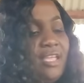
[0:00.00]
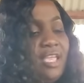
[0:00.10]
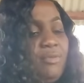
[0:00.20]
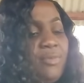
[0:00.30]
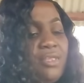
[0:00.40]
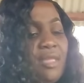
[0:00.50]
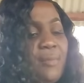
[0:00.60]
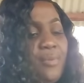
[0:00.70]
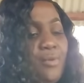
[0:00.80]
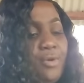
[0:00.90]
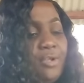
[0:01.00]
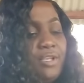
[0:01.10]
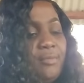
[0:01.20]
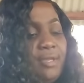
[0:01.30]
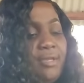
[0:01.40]
Gimme a piece of pork.
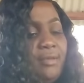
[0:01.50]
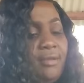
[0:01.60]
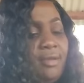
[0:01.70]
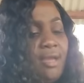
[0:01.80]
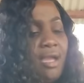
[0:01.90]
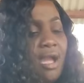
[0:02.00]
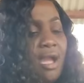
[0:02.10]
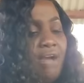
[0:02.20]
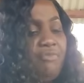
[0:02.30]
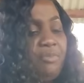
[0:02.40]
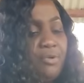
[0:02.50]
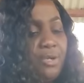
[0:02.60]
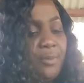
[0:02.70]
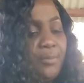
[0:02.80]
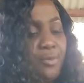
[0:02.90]
Gimme 1/2
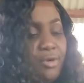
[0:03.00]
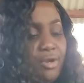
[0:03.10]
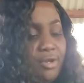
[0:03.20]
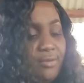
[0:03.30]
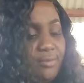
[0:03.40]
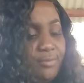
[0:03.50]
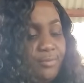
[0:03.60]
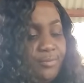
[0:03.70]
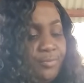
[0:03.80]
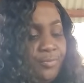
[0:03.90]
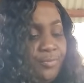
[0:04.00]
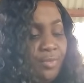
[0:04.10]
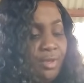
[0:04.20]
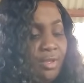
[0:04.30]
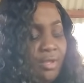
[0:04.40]
pound of pork.
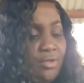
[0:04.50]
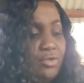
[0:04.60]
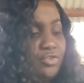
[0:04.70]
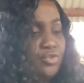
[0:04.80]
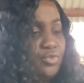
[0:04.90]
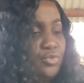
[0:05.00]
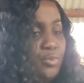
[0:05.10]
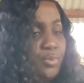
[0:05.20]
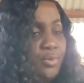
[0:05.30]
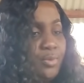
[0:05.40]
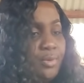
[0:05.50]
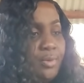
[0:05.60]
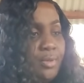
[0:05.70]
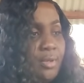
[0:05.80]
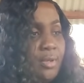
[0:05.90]
Look a soup.
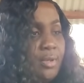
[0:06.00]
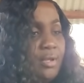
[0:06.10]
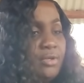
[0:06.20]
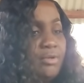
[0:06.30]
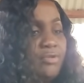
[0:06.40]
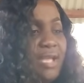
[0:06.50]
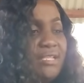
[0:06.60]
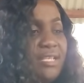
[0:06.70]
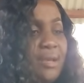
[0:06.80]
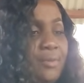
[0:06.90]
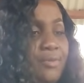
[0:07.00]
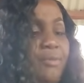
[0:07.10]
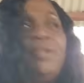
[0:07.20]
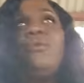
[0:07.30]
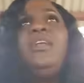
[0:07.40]
Look a rice and
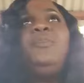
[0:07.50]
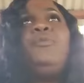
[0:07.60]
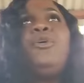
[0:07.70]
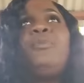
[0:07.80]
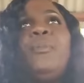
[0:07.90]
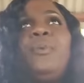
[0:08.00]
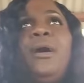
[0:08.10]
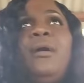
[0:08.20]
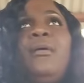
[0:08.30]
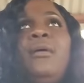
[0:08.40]
people. I don't want the pork pepper.